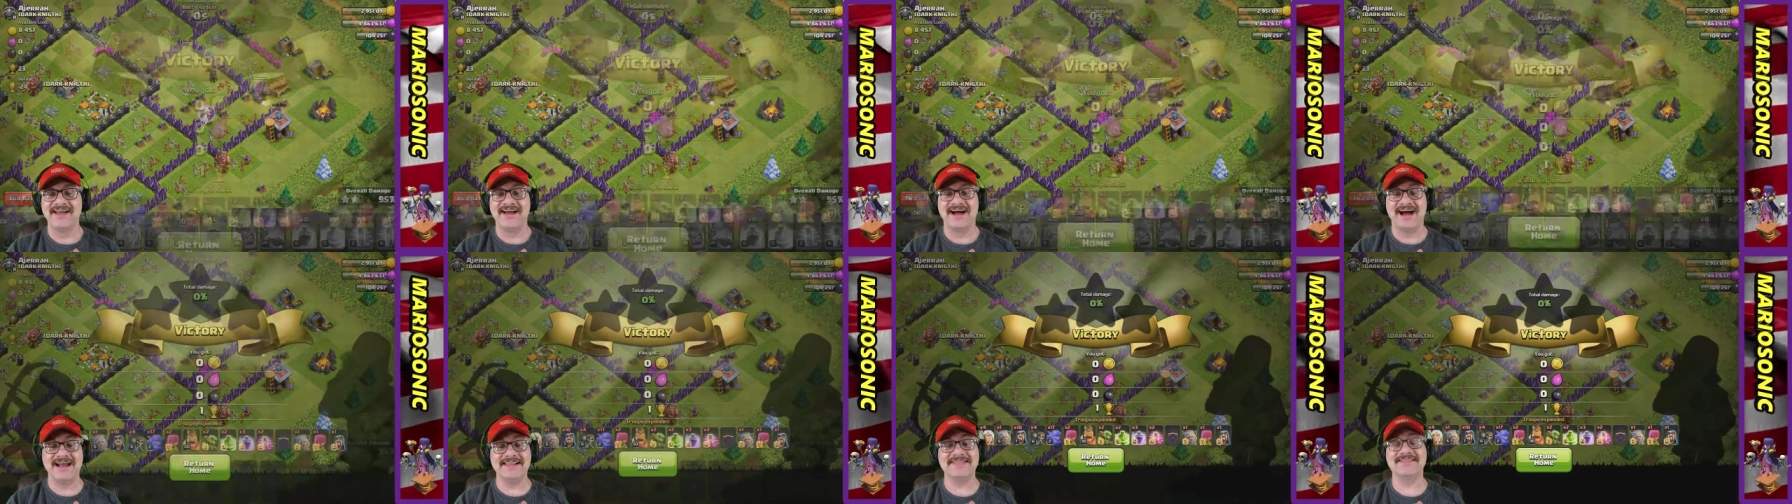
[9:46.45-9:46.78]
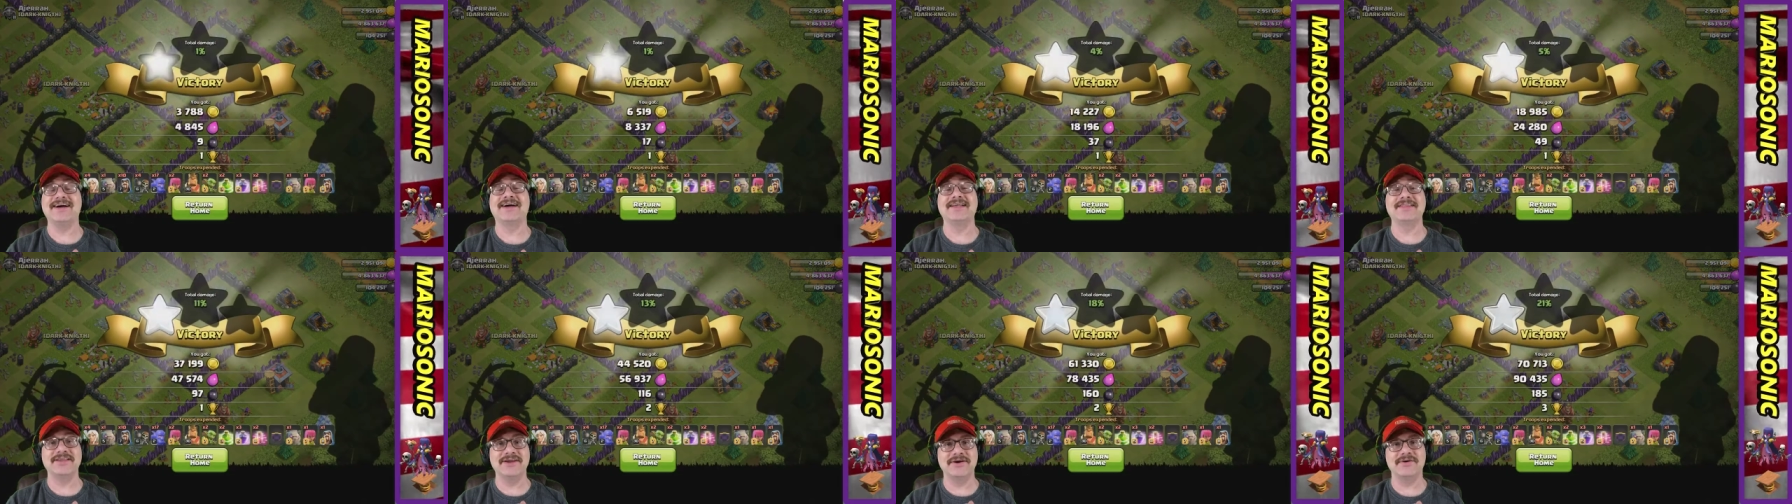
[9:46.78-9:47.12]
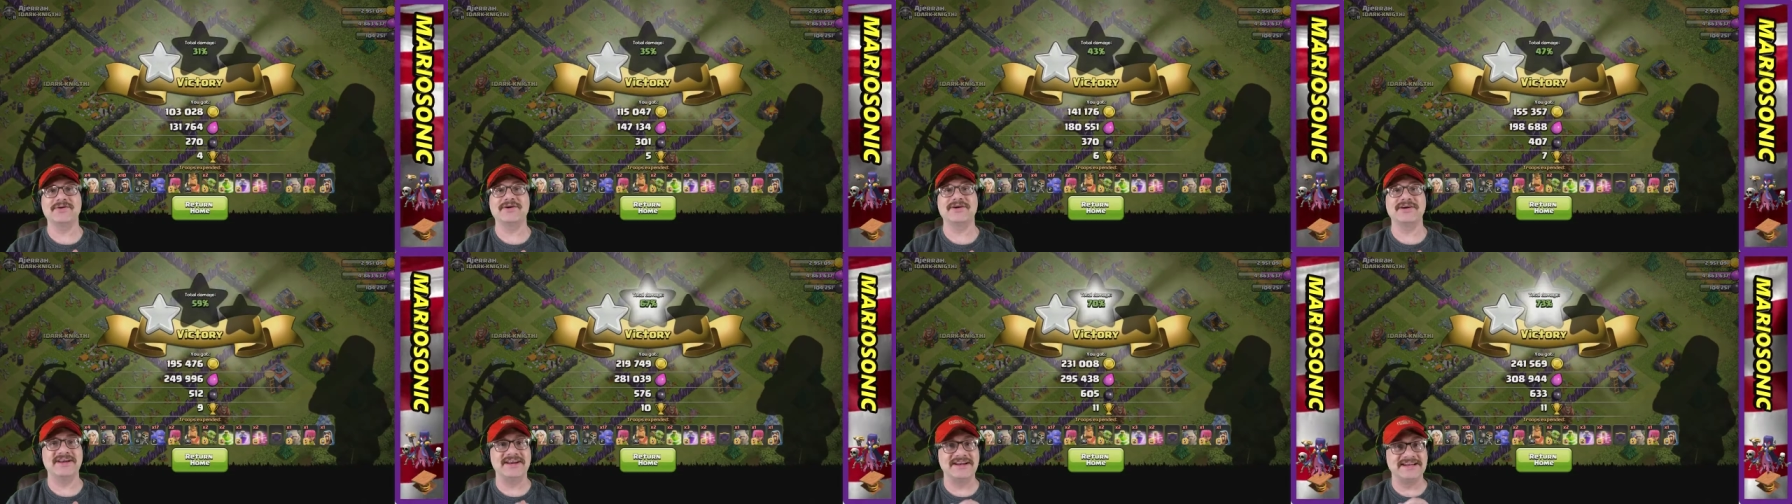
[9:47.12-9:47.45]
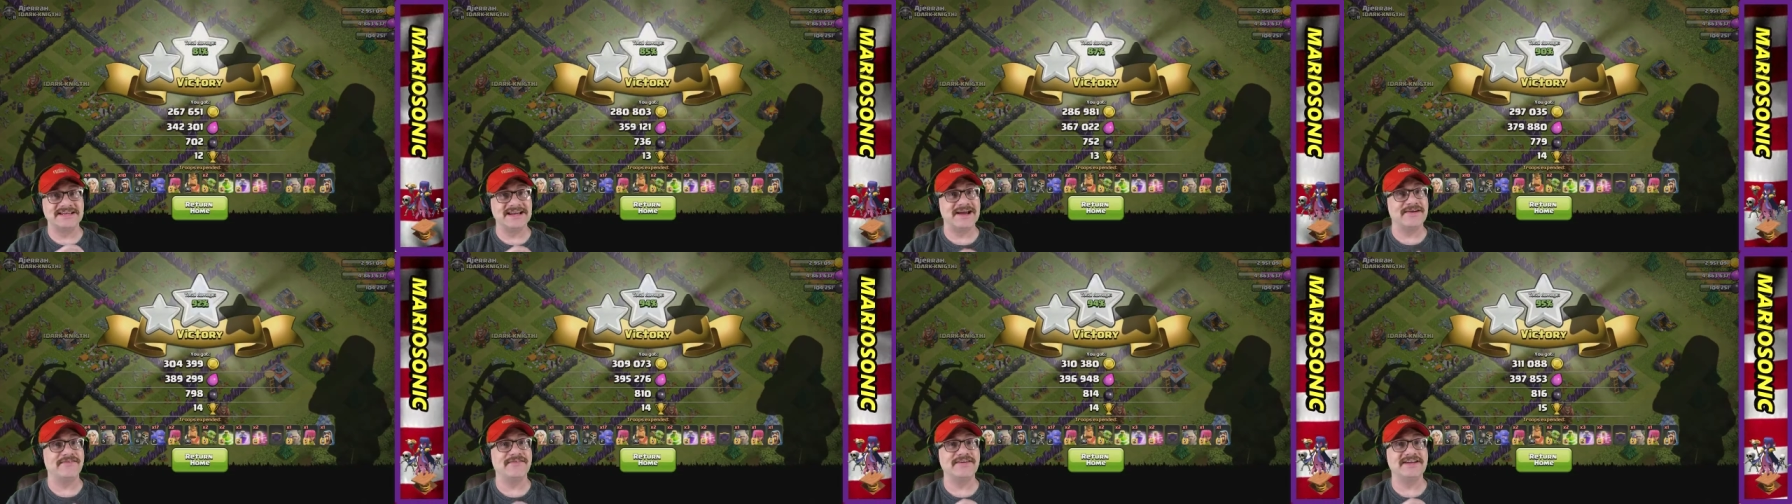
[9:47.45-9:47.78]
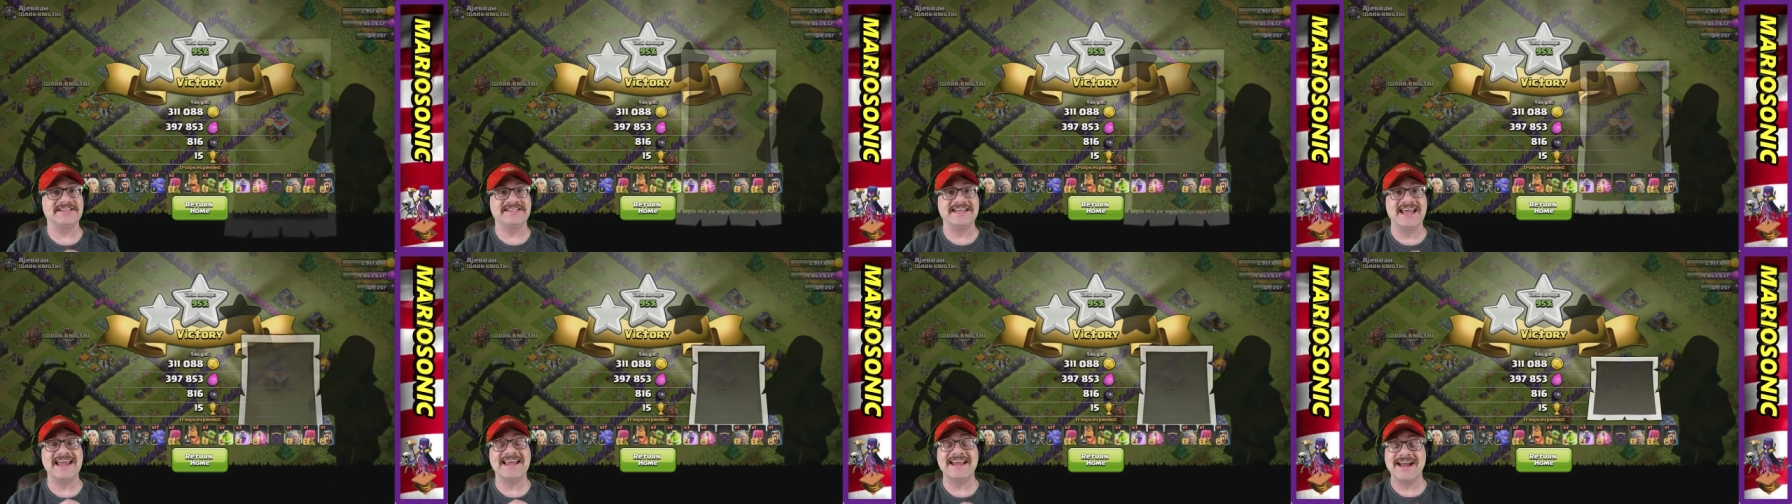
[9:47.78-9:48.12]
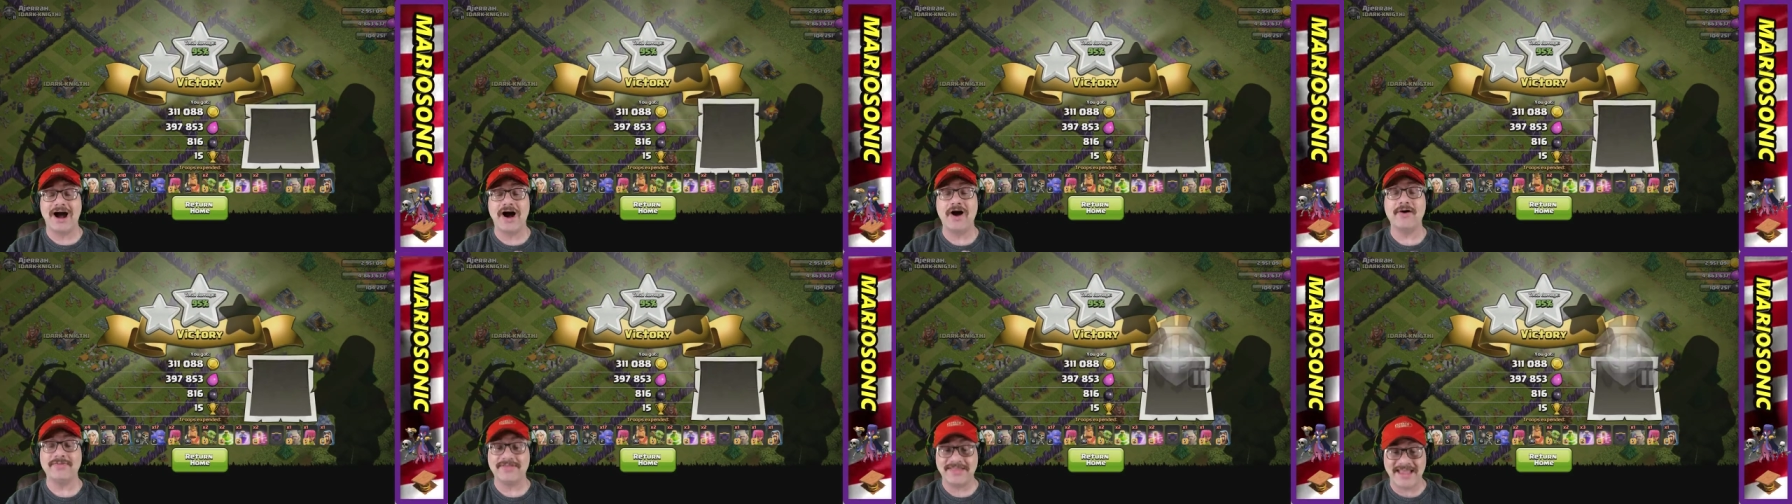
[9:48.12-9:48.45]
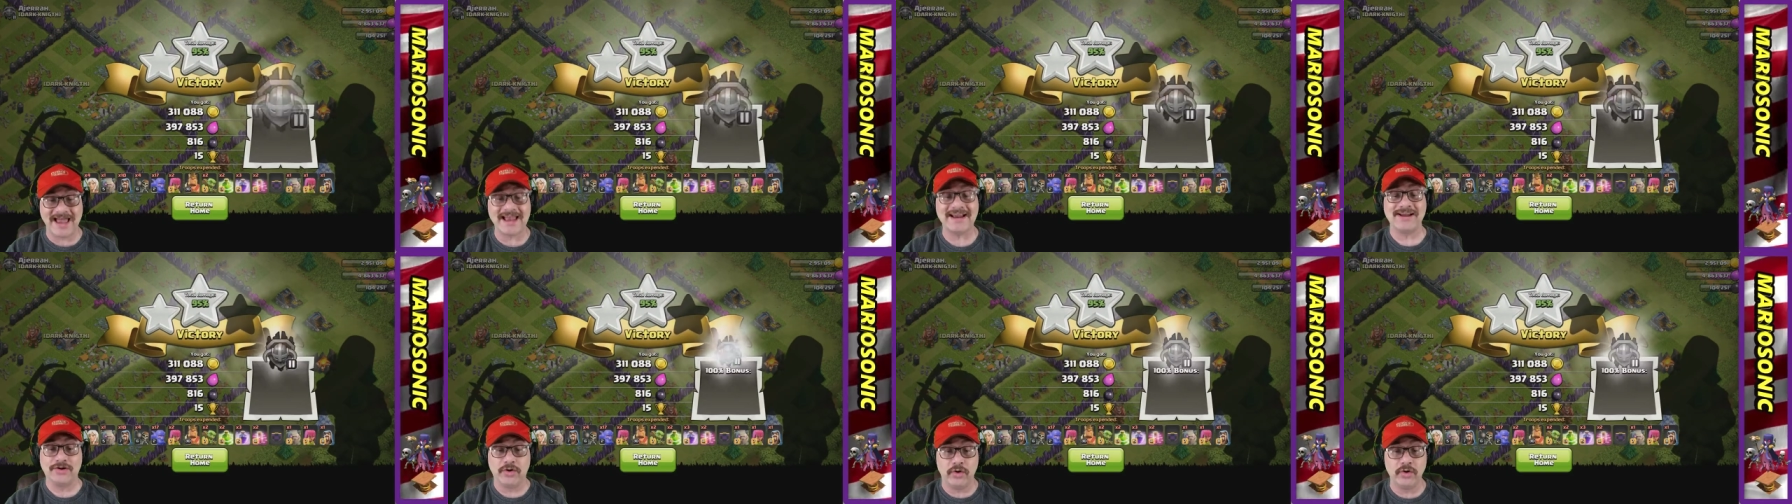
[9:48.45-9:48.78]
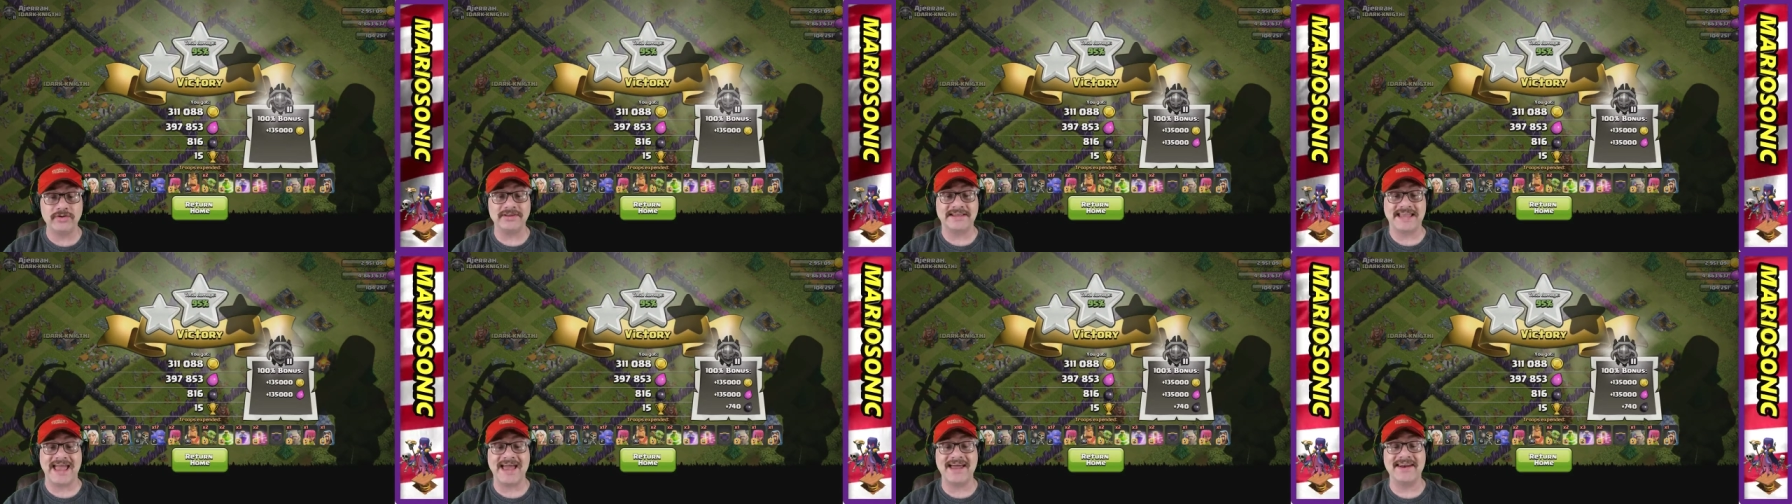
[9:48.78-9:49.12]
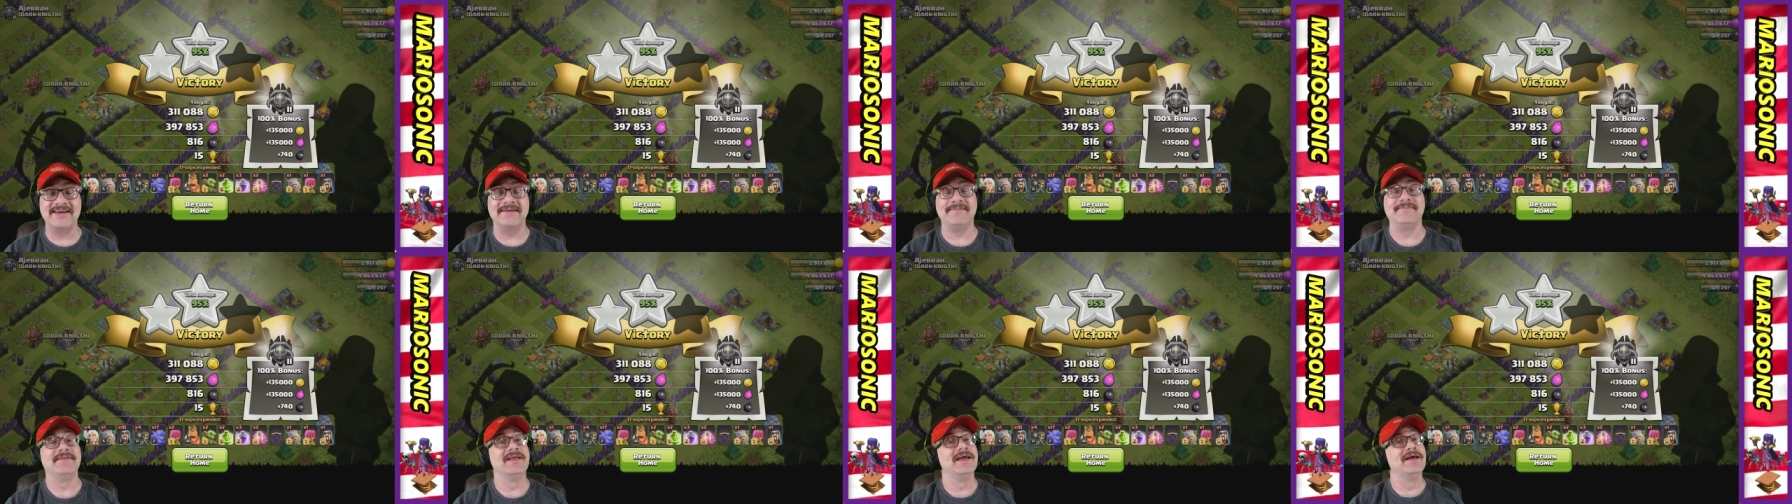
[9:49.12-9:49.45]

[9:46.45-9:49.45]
I thought they were gonna definitely take out that gold cannon.